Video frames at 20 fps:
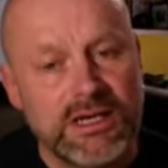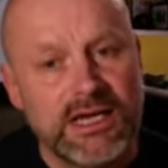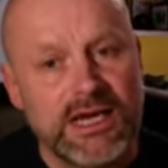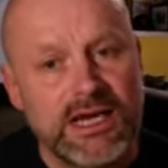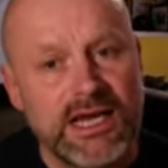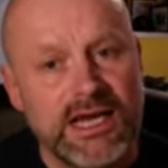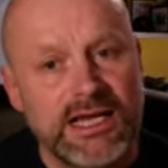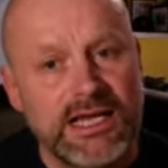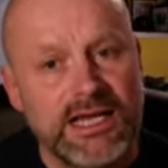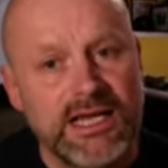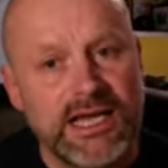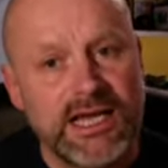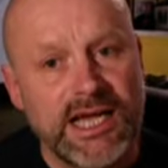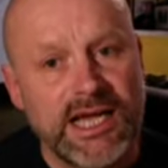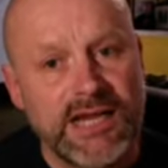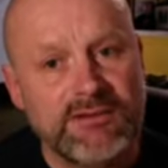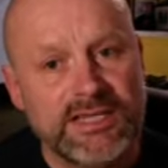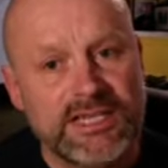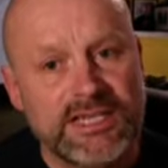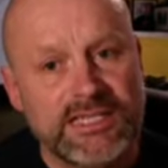And I
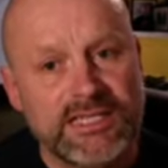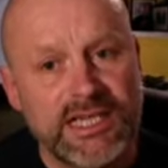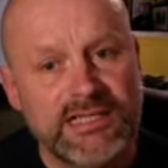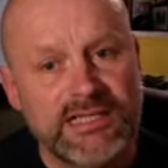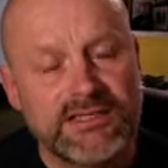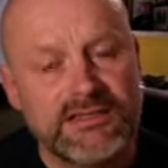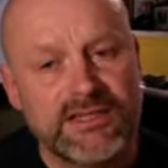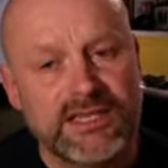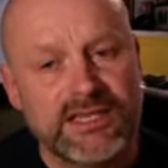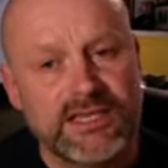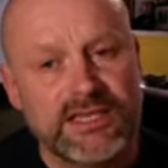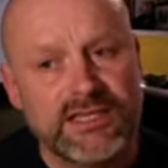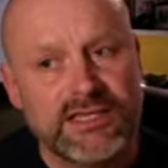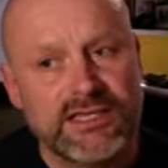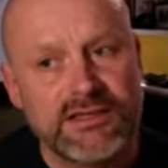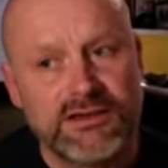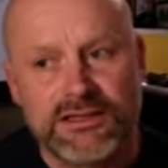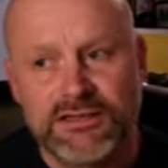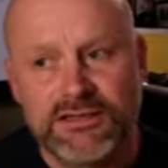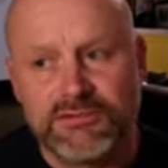really start to think,
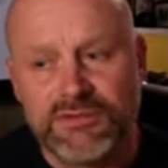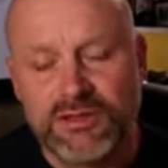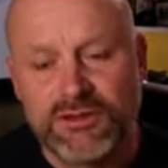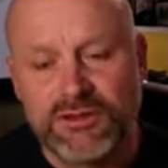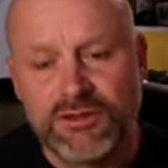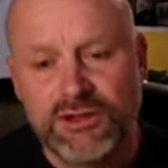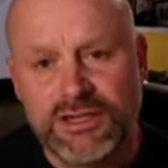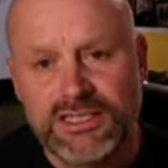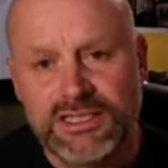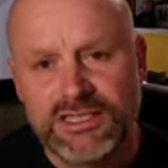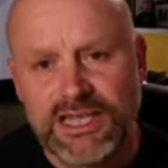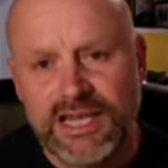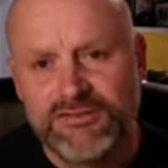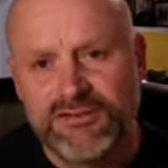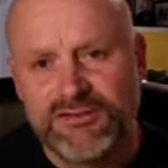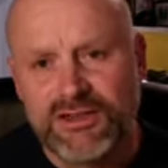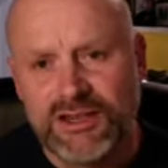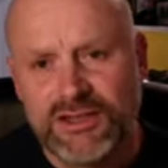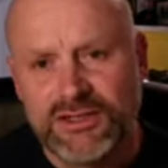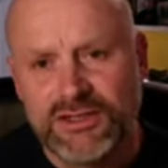the knowledge that I've
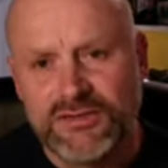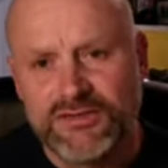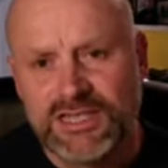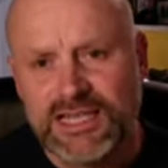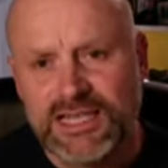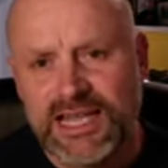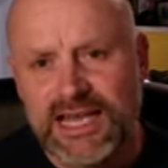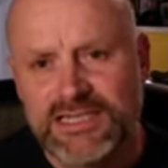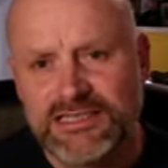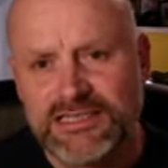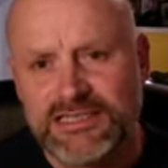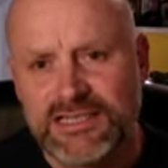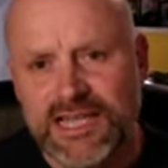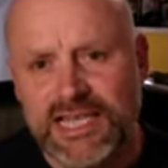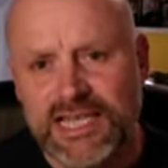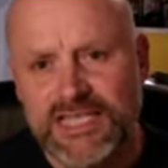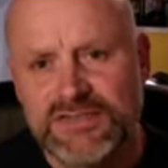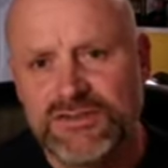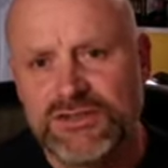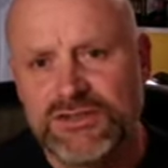learned over the last
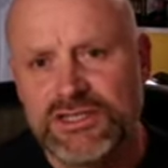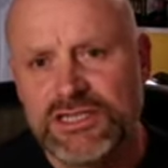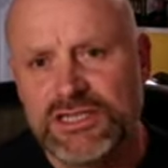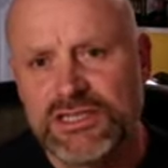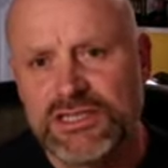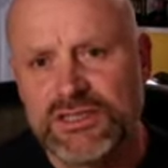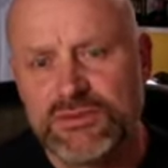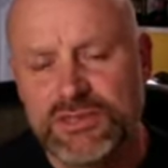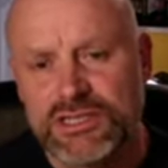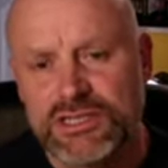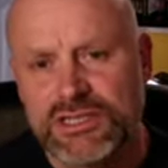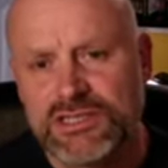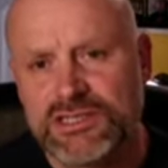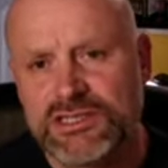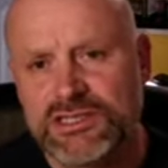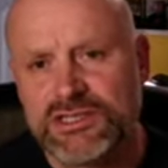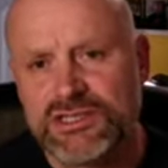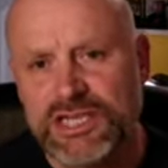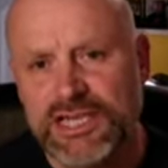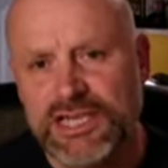few years would
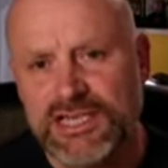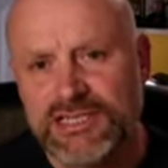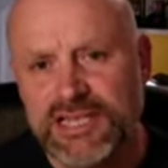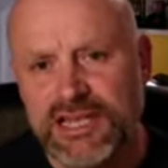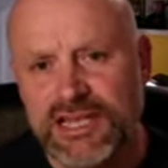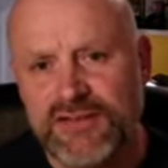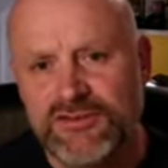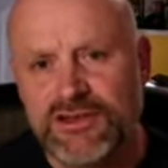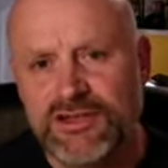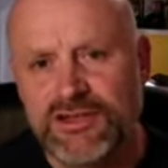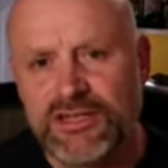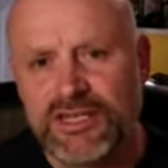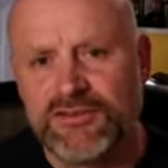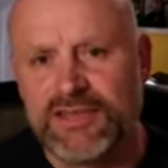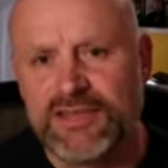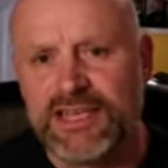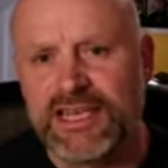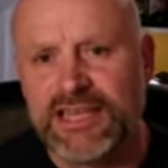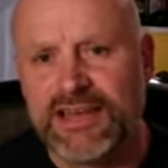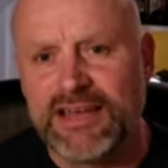suggest that if you're
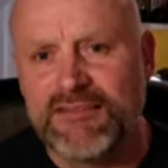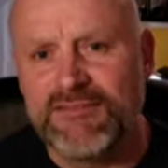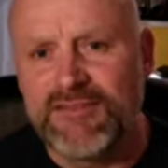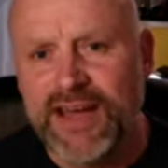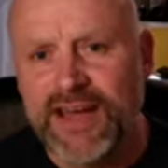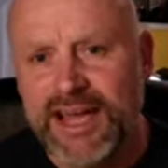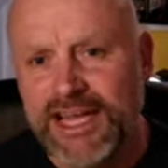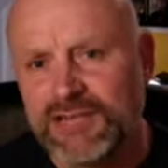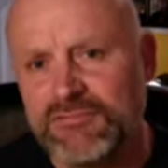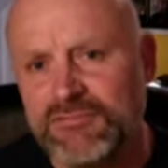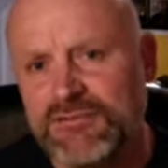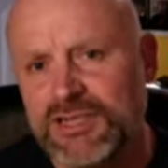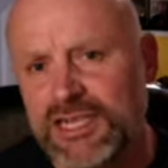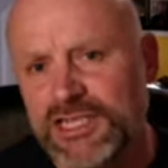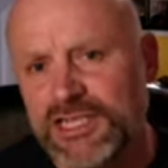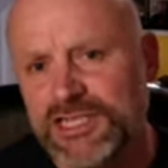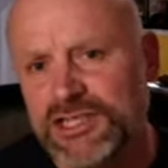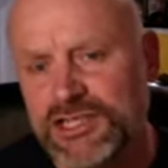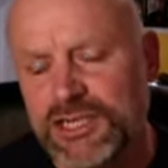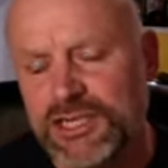living in that violent
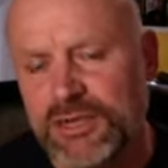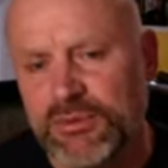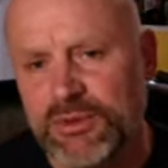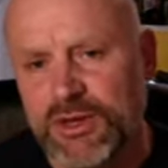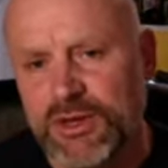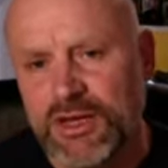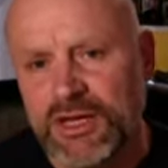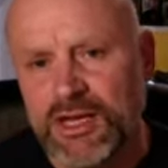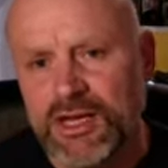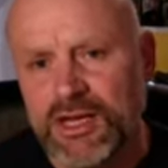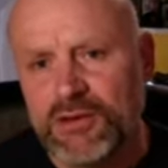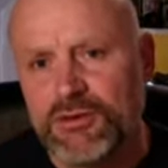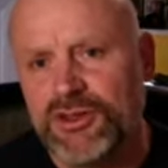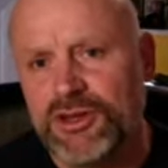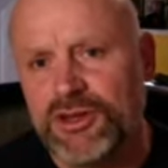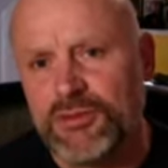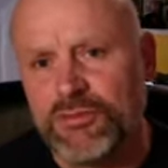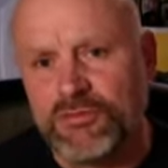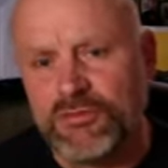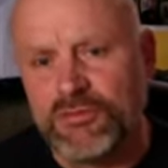relationship with
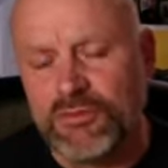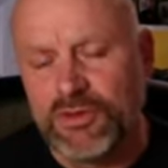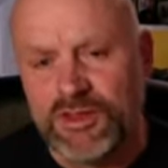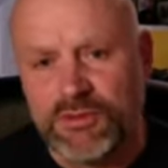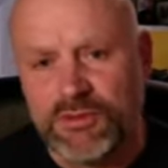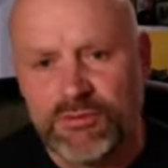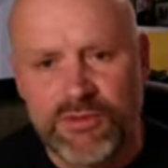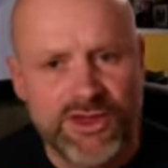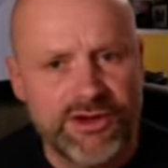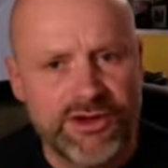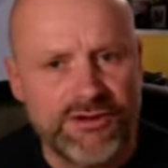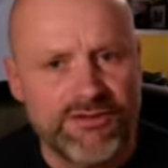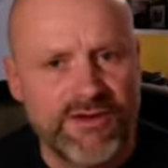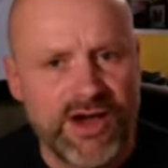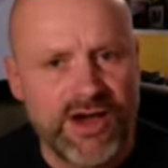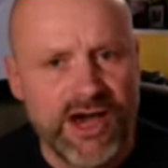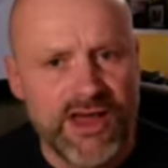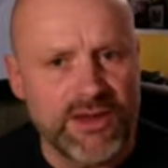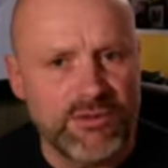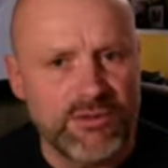your mother or
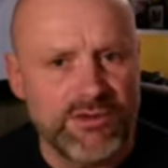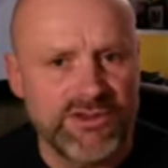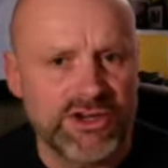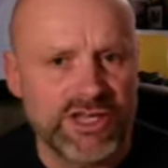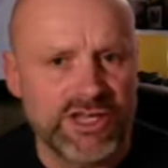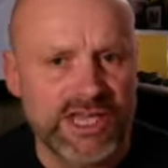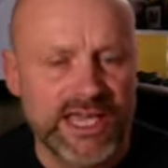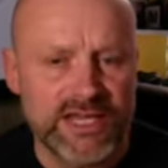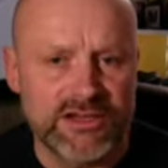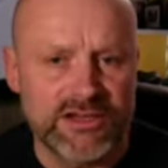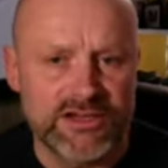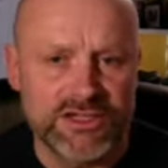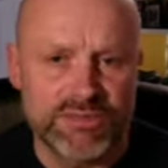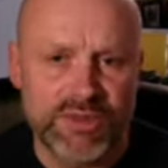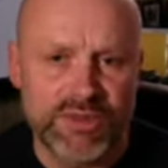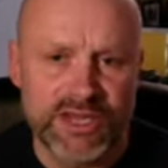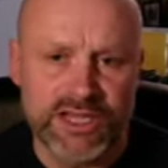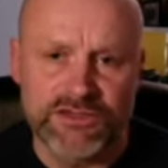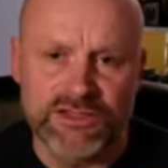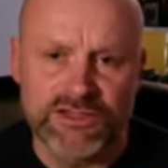father, with your carers,
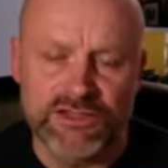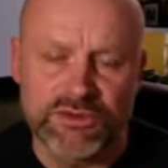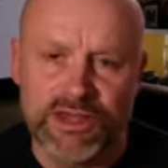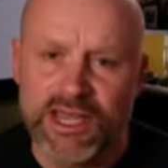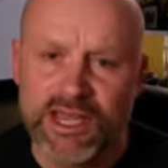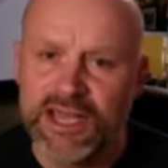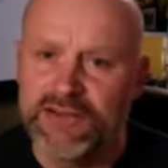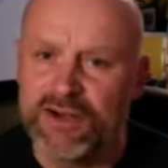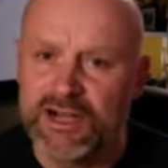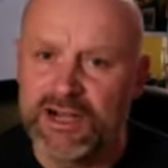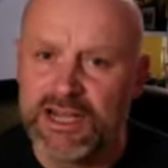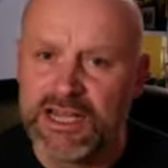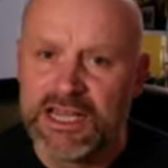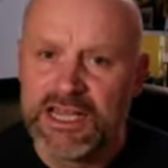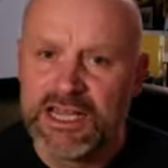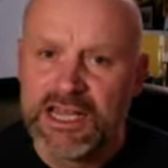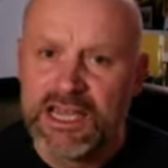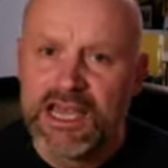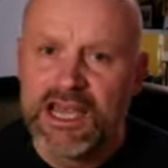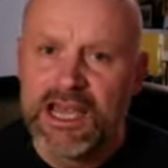parents, whatever,
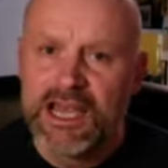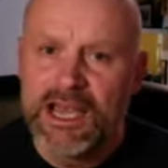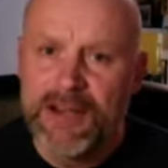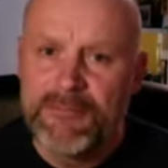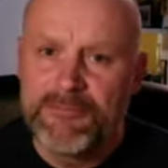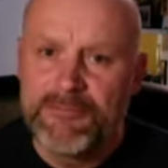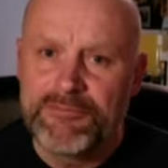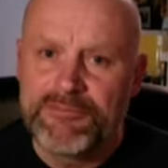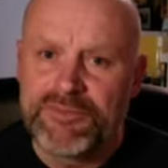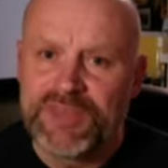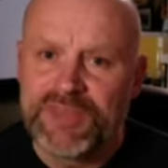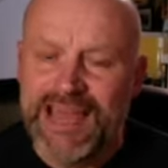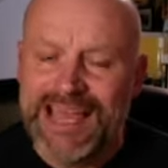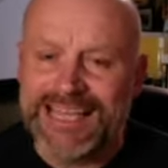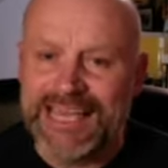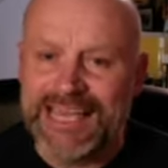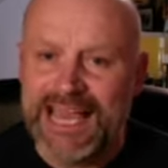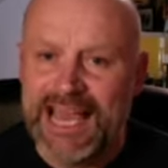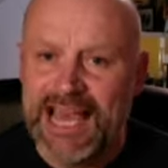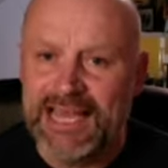that
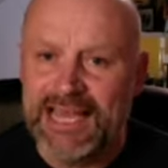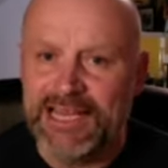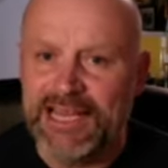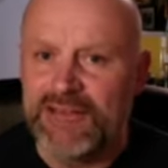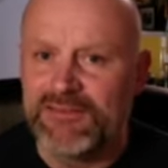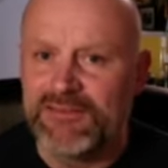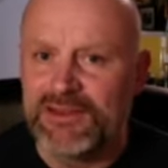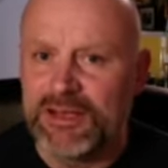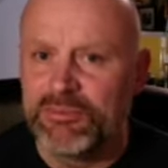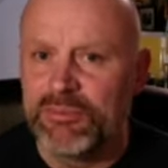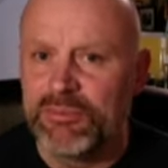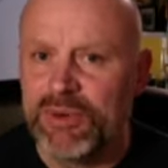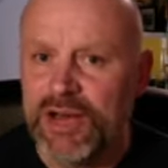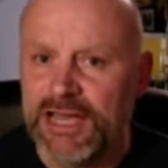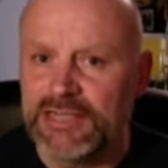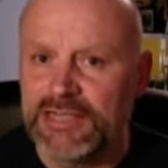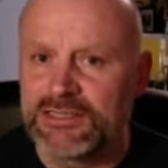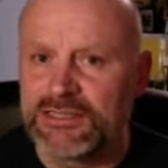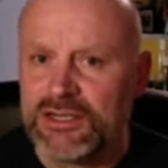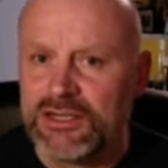can have an
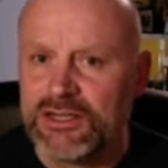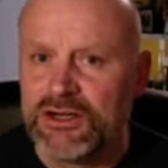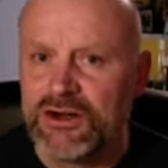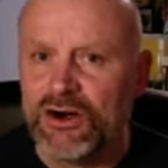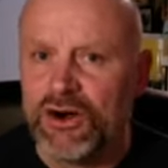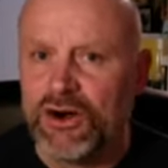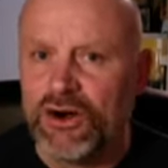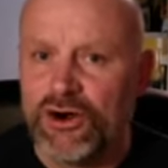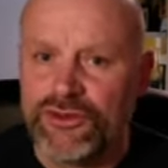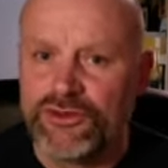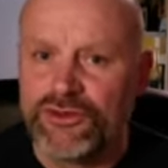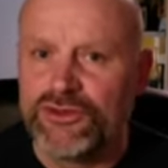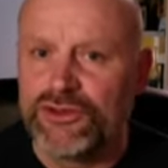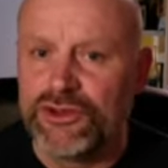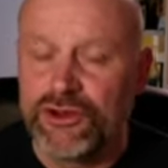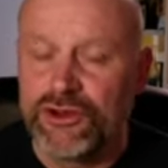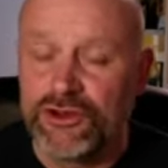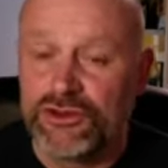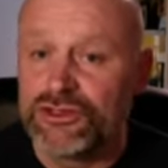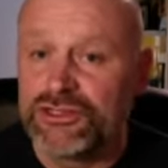impact on
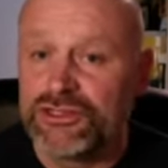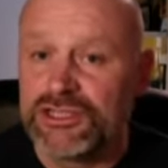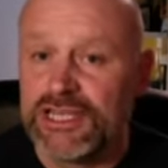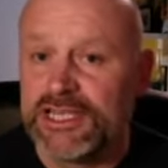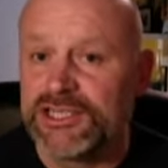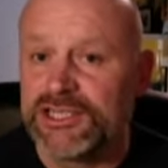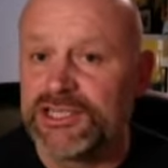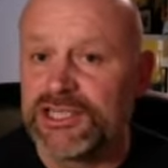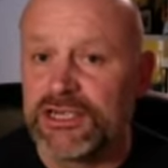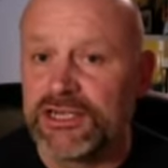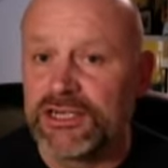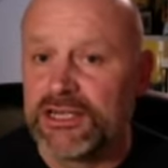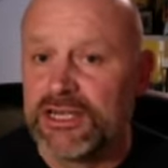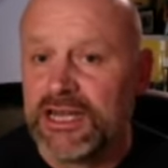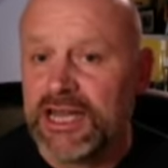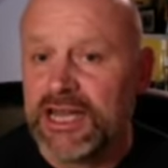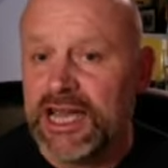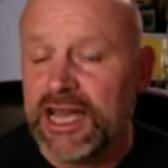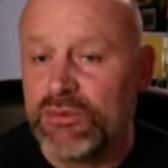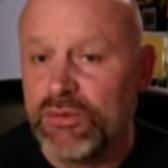your nature.
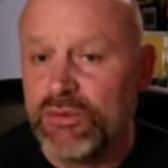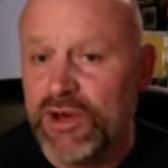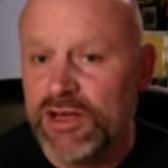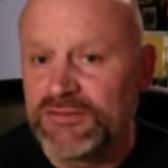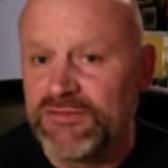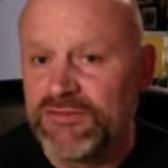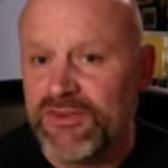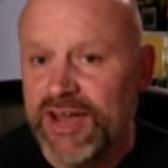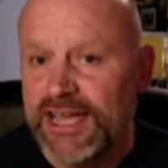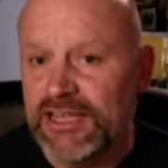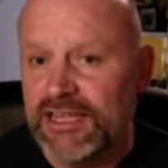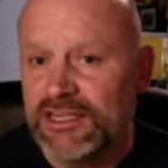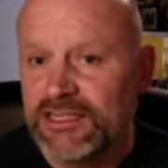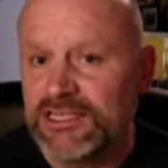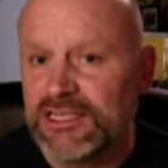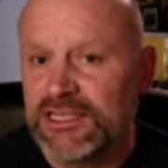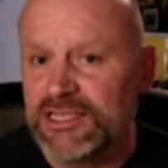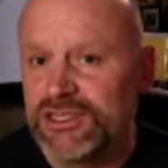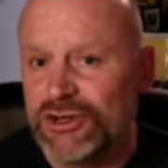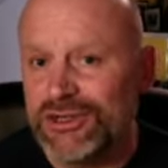And whilst violence
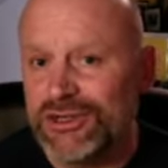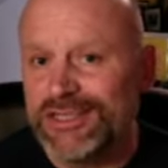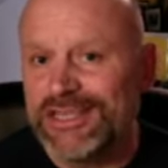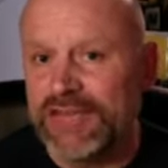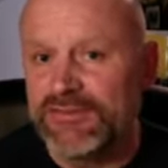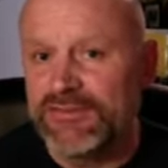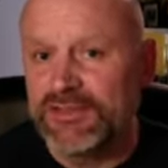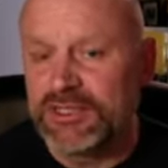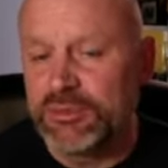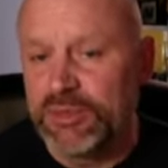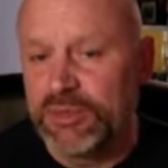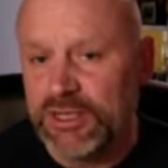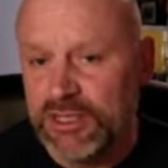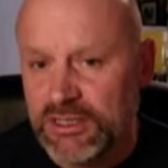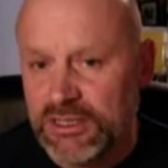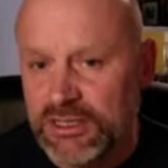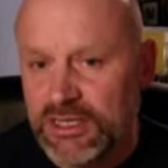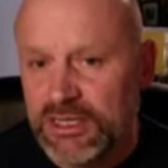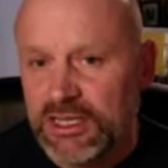is not inevitable,